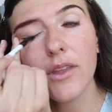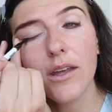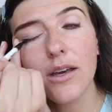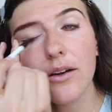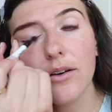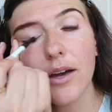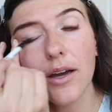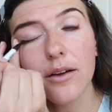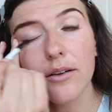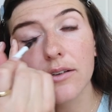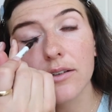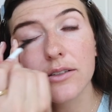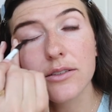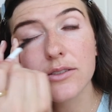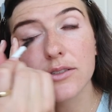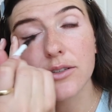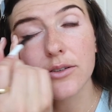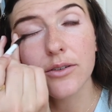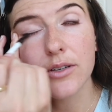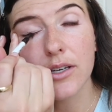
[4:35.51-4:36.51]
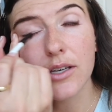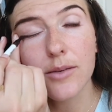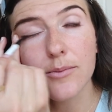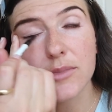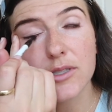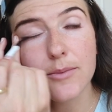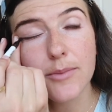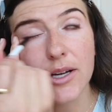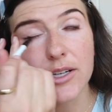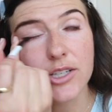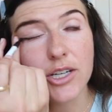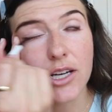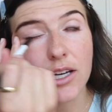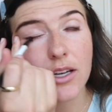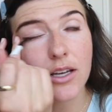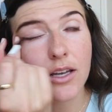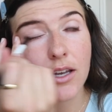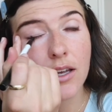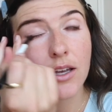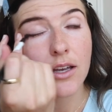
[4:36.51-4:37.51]
Okay, so keep
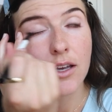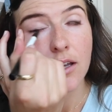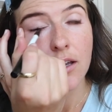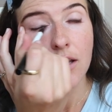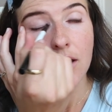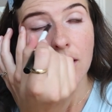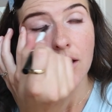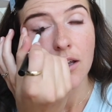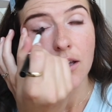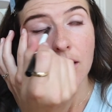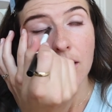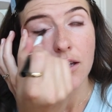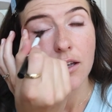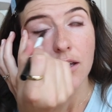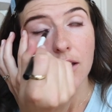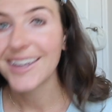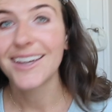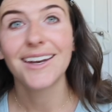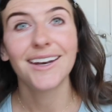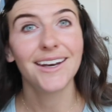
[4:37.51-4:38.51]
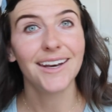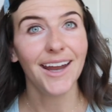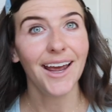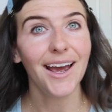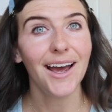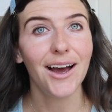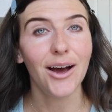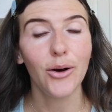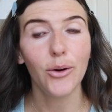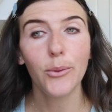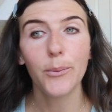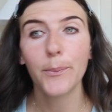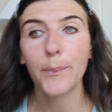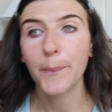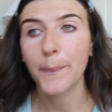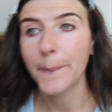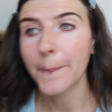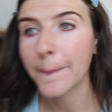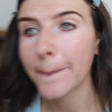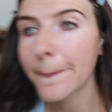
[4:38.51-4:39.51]
smudging. Now
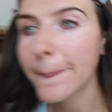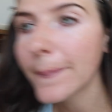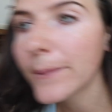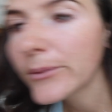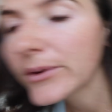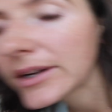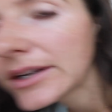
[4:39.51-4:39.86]
we're